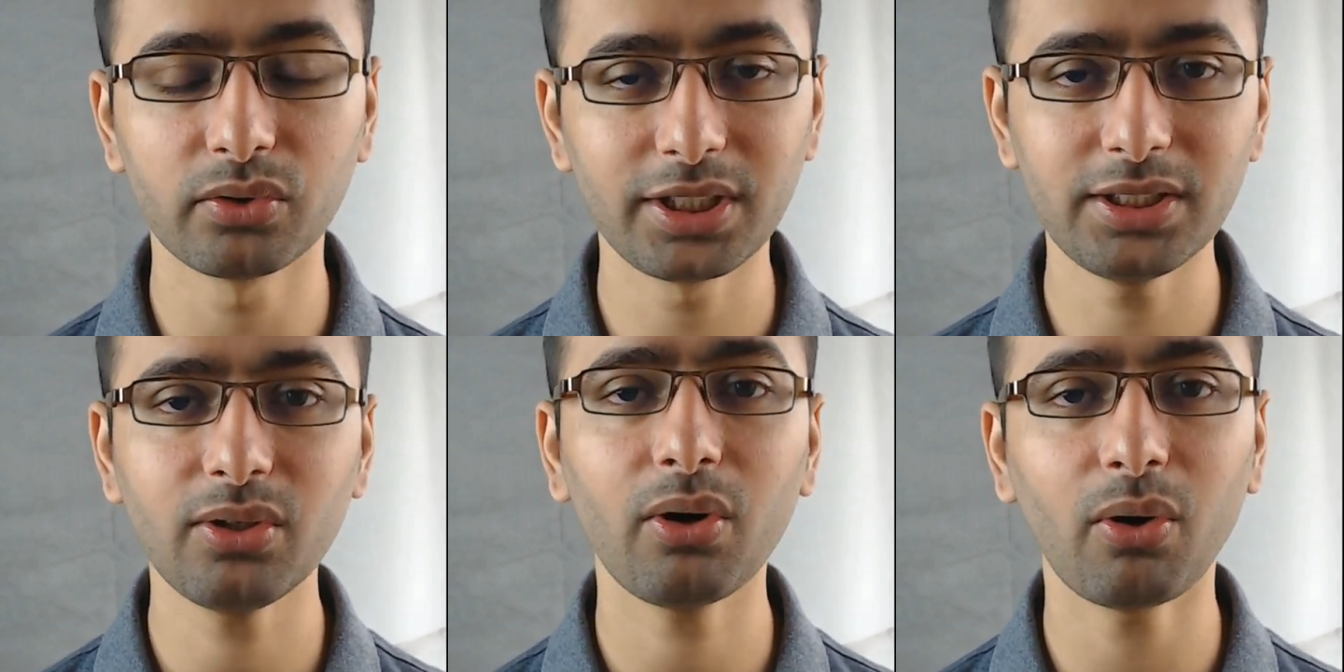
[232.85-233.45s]

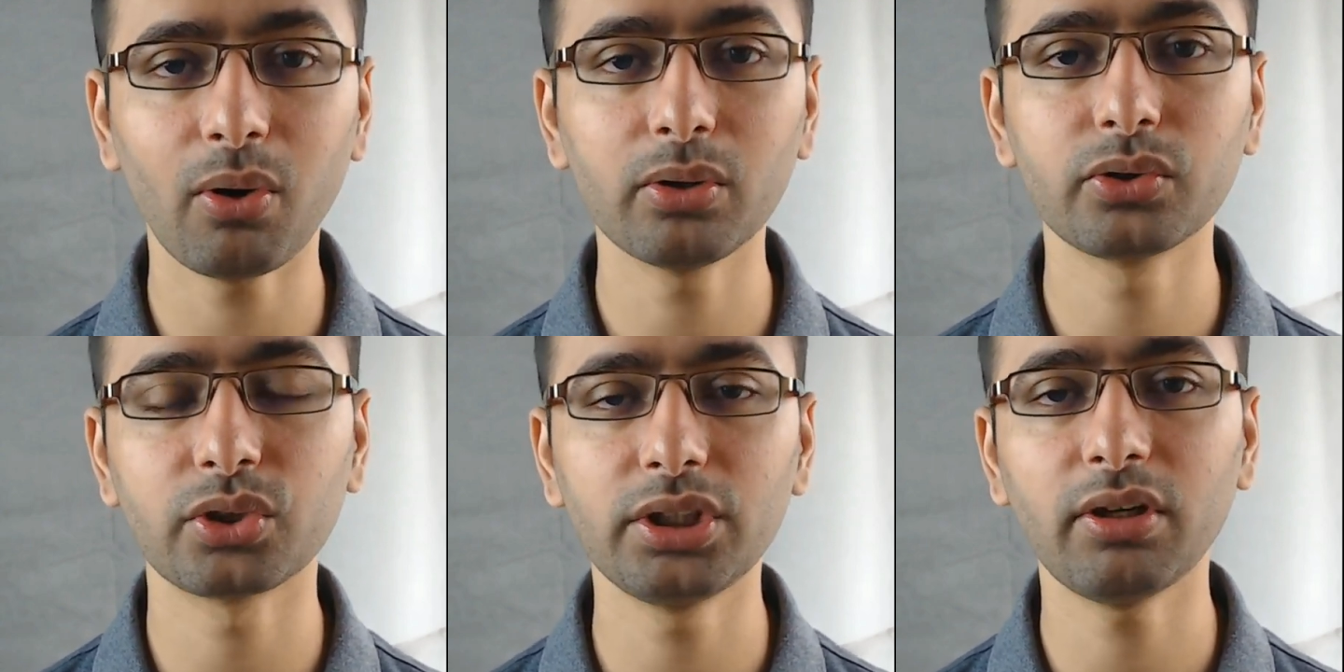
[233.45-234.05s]
These are all
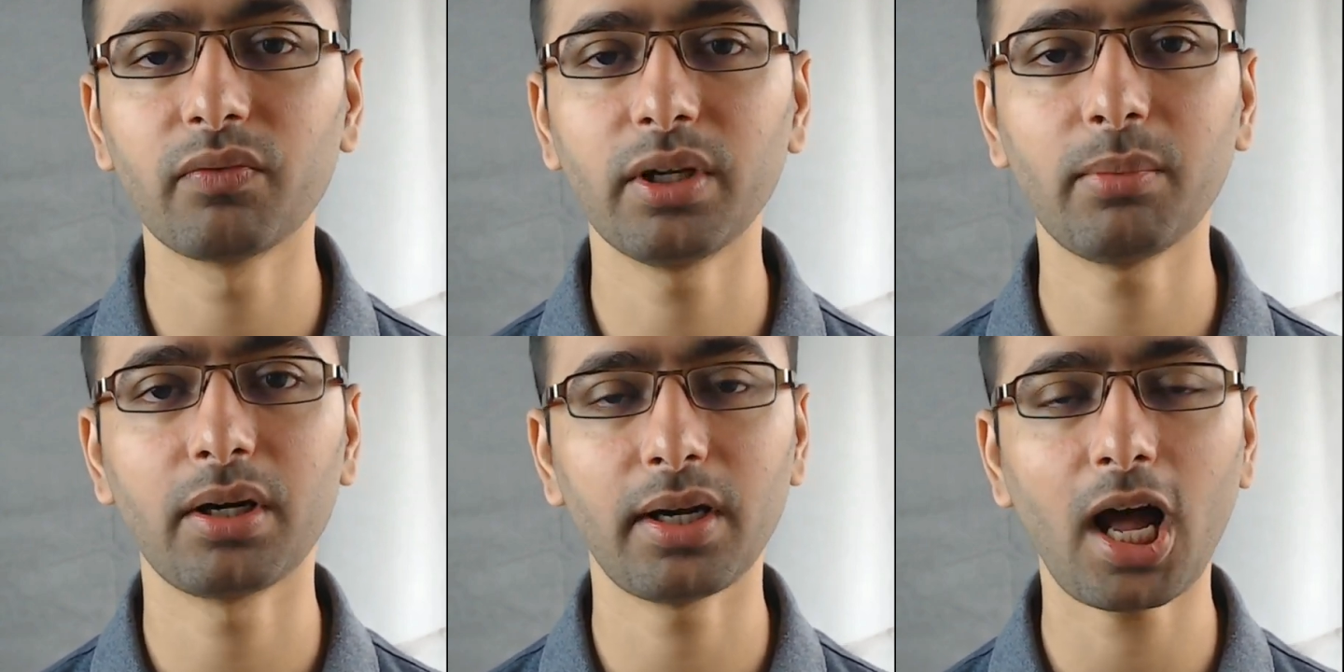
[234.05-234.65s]
3 of them
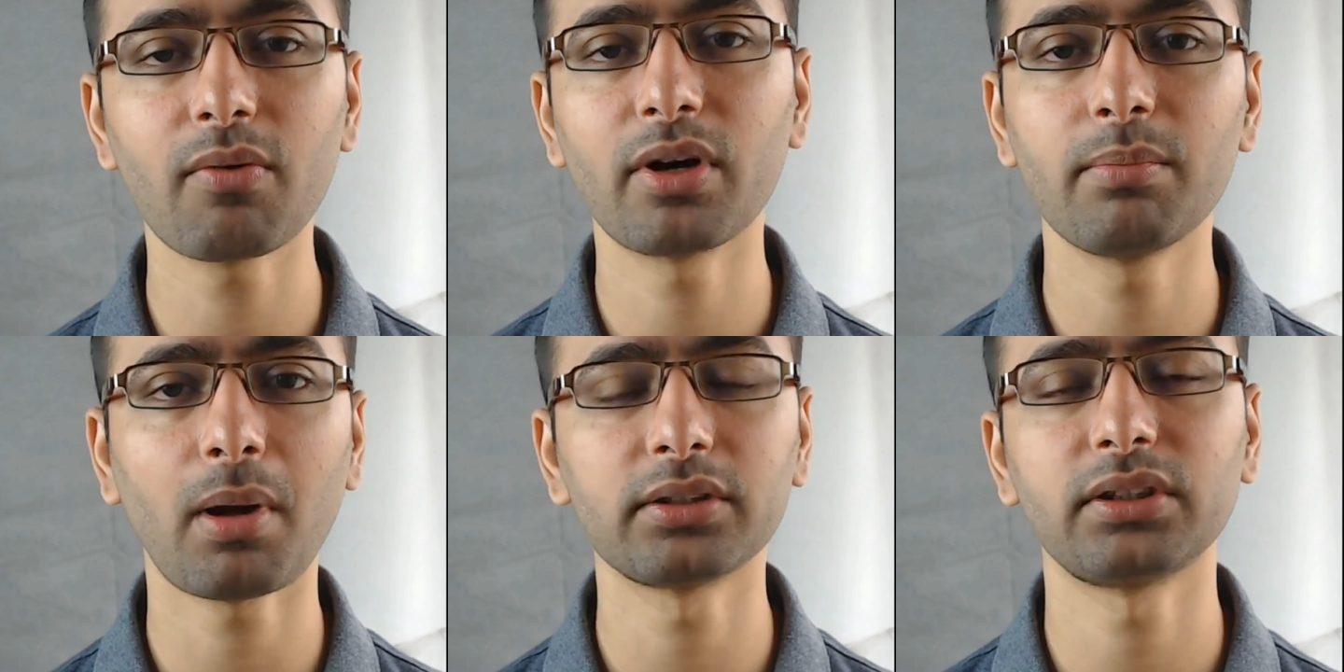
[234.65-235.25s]
are not very
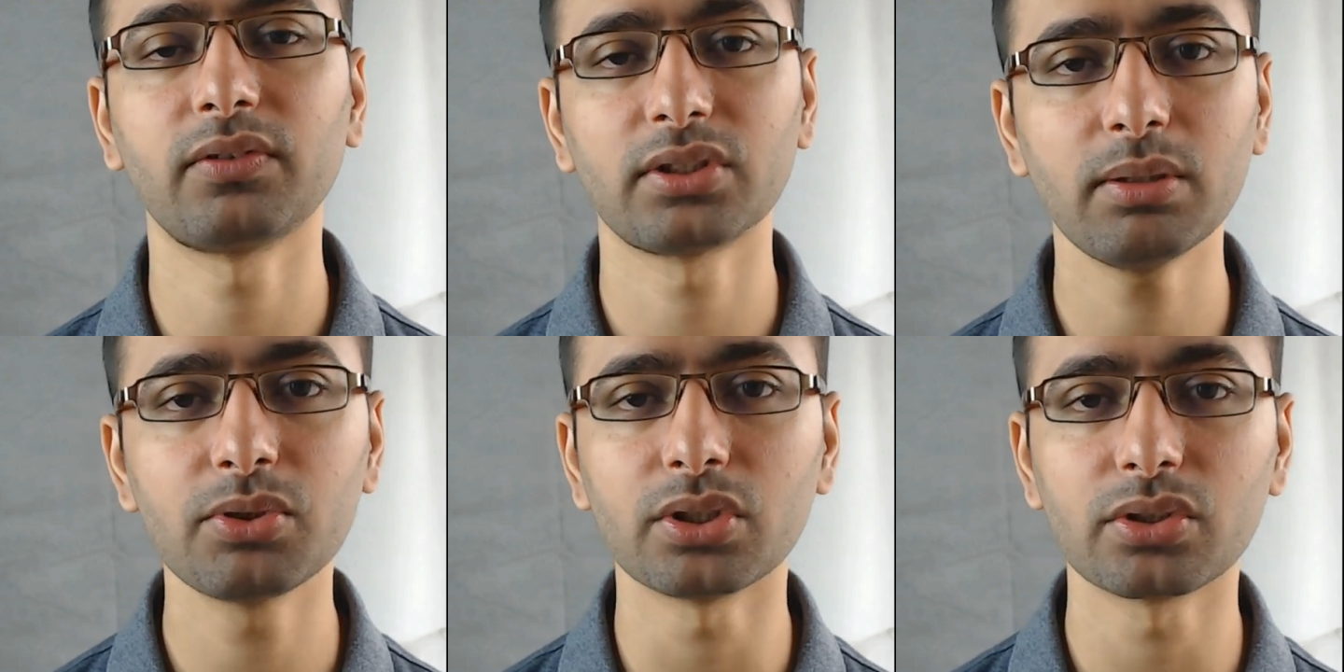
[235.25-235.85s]
positive
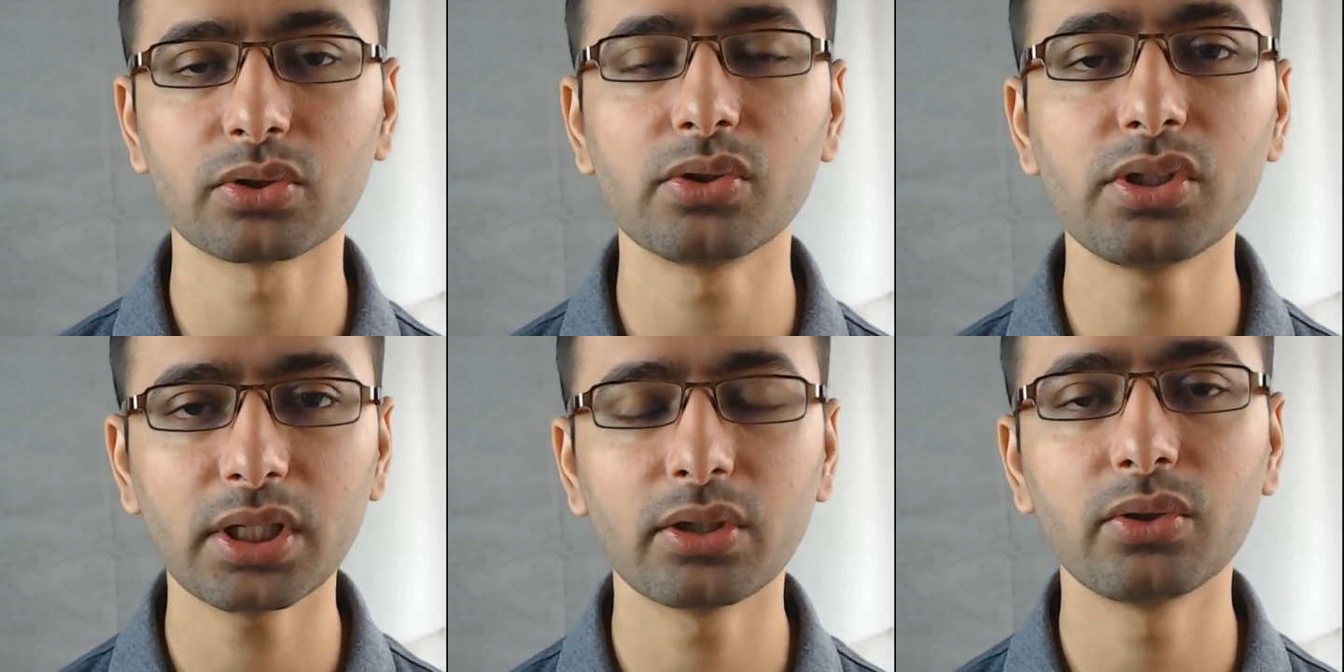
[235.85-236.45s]
assumptions. So
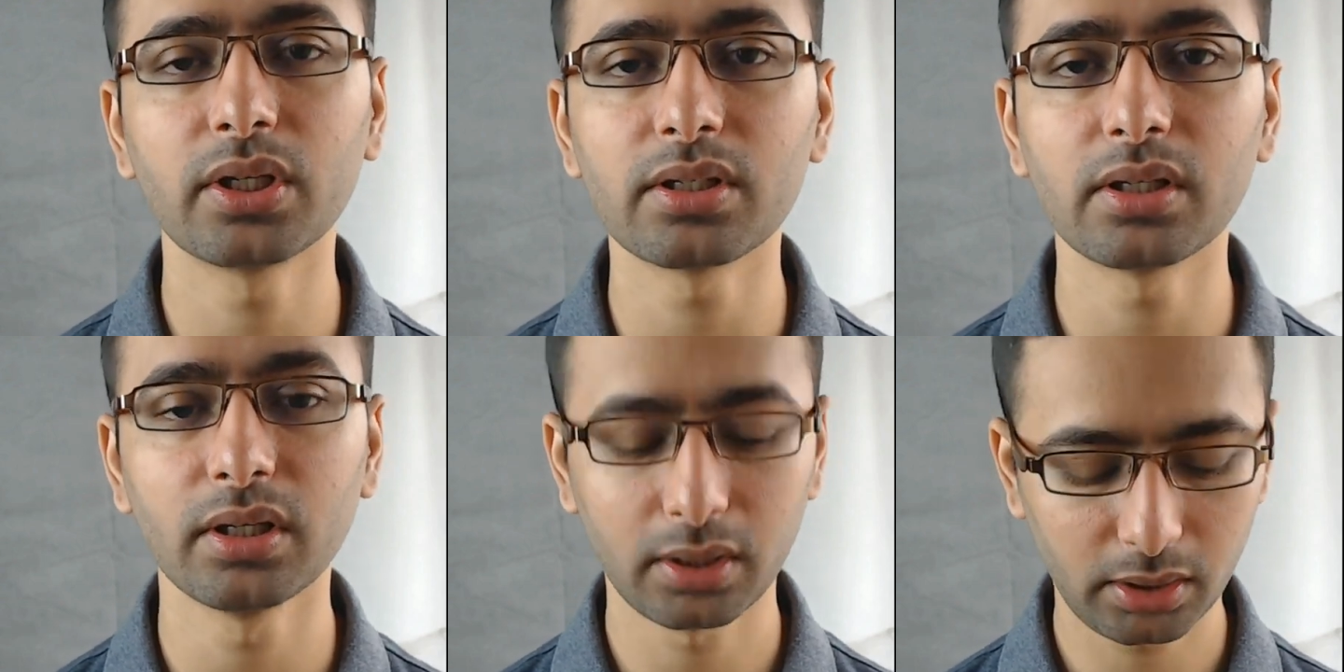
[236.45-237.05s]
instead you can
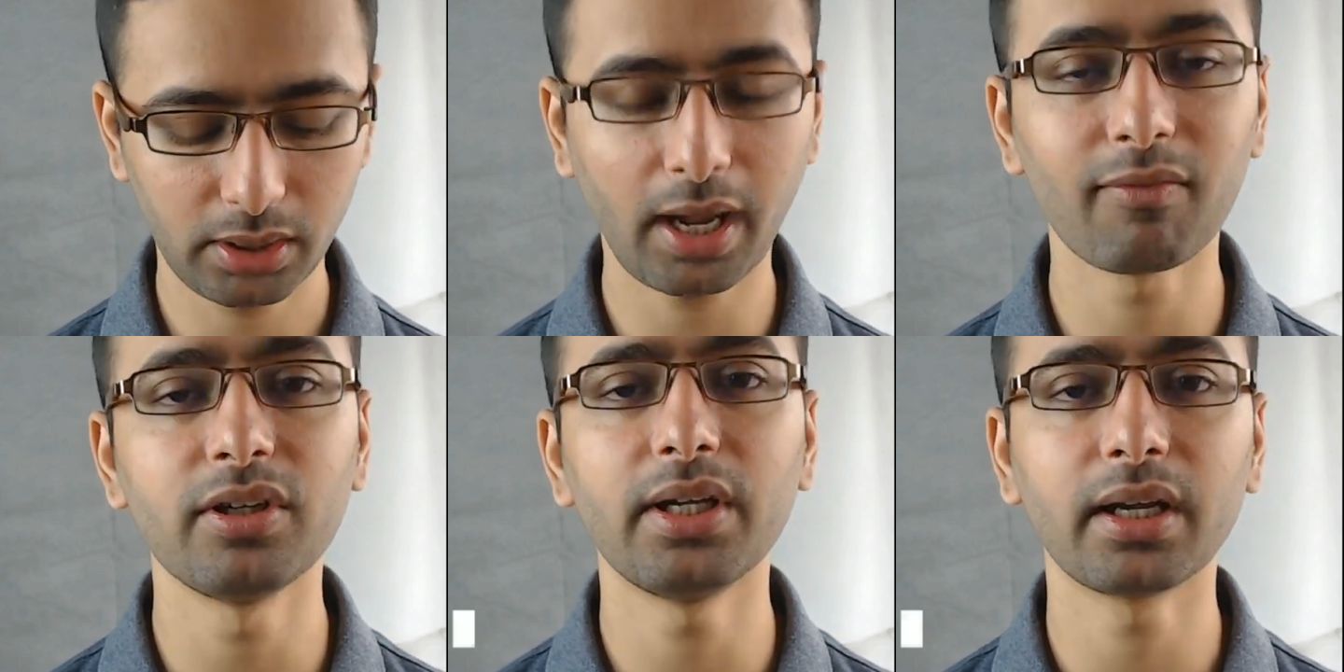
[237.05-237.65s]
have
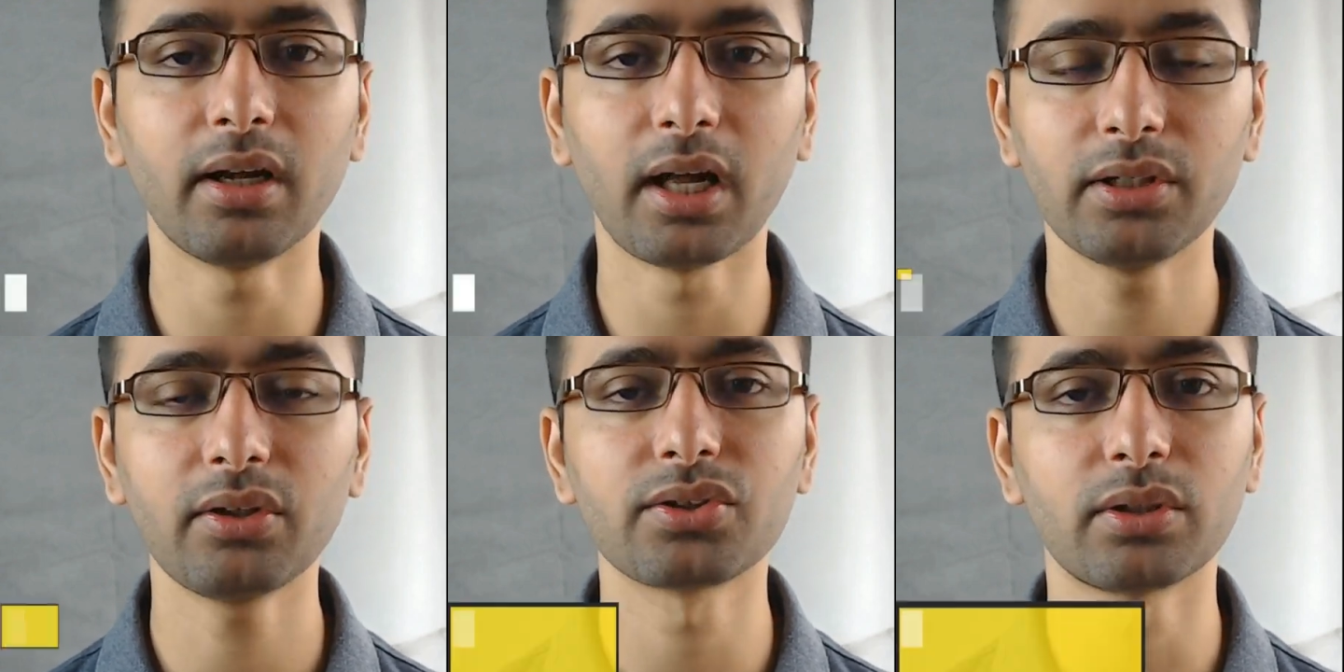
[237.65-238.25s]

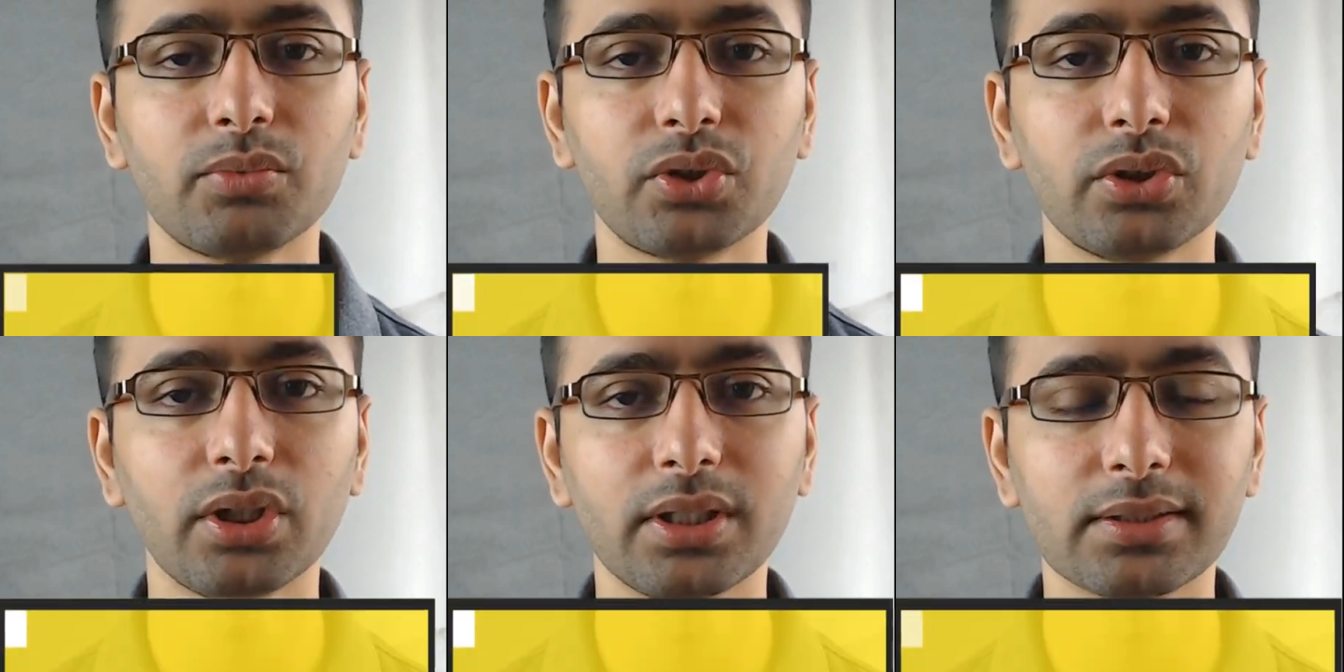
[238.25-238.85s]
other
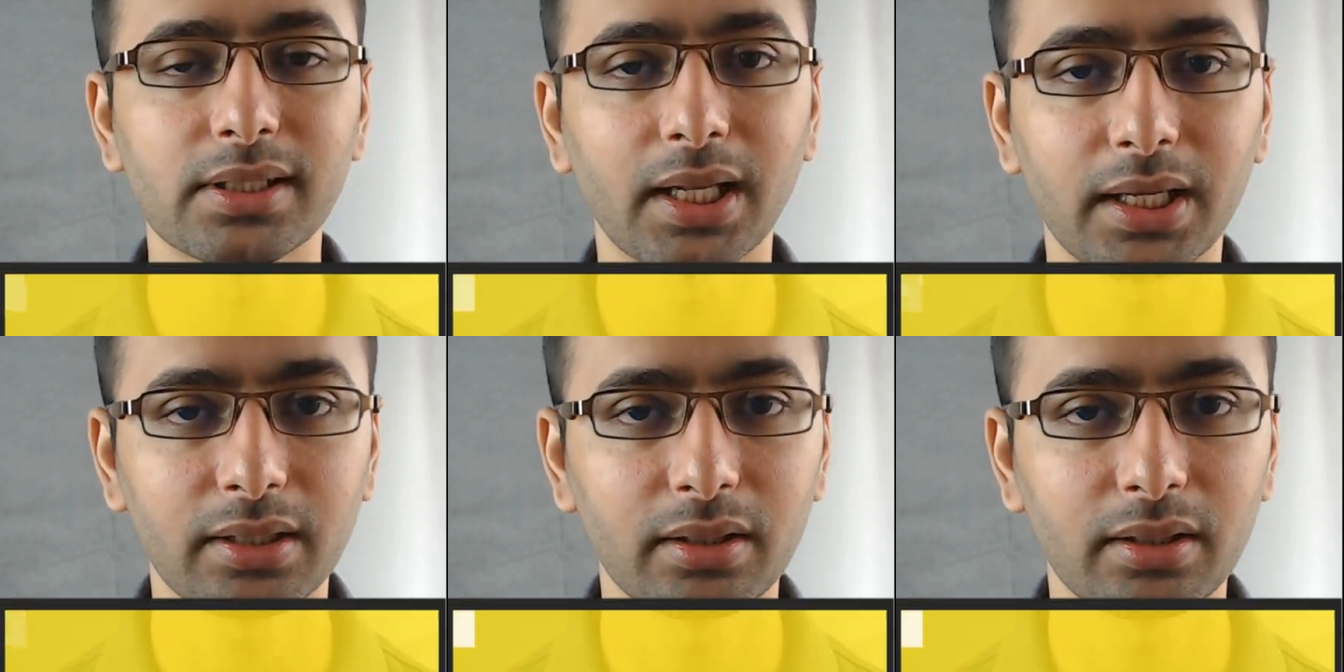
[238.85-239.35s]
assumption is like,